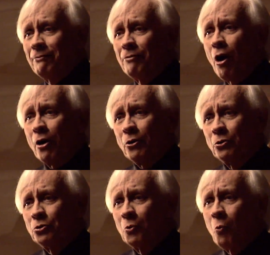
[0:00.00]
far
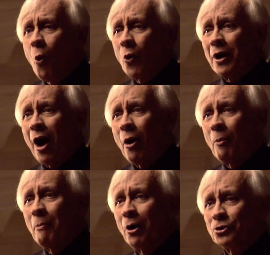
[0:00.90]
could you walk? How
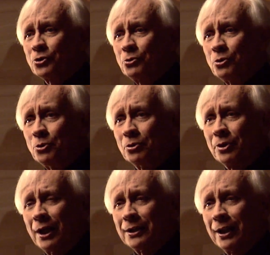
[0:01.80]
much could you
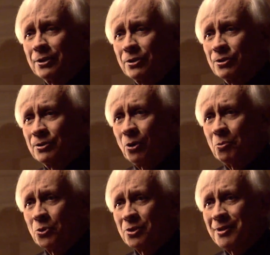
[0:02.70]
think? The answer is
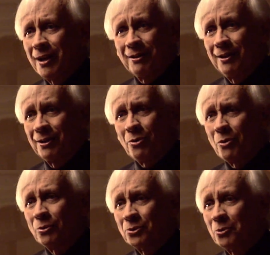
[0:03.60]
almost nothing at
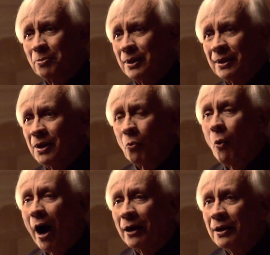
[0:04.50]
all. You would be,
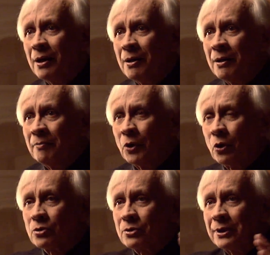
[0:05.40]
why?
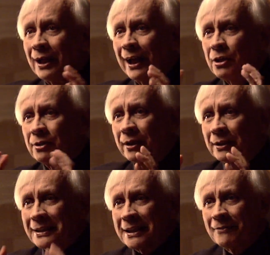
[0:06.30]
Because the
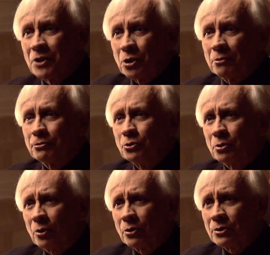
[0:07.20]
electrical activity of
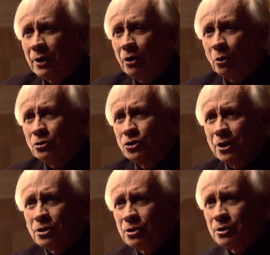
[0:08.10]
neurons are not
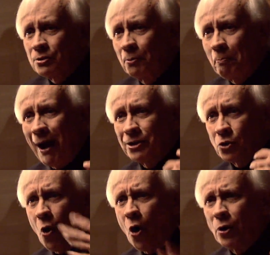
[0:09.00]
just to
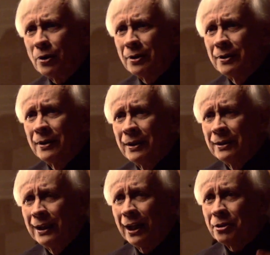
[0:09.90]
pass on.
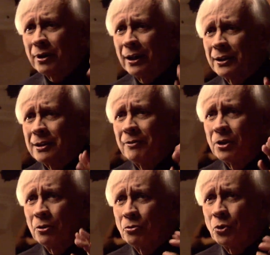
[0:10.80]
The electrical
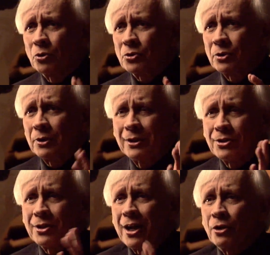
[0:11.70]
activity of neurons
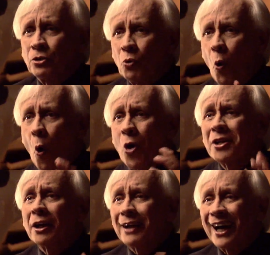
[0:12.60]
is there to
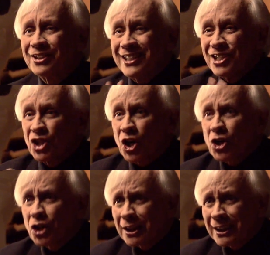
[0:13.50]
organize
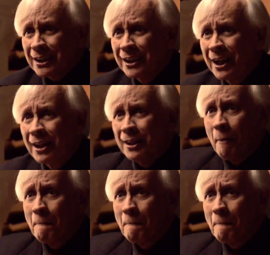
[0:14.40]
internally the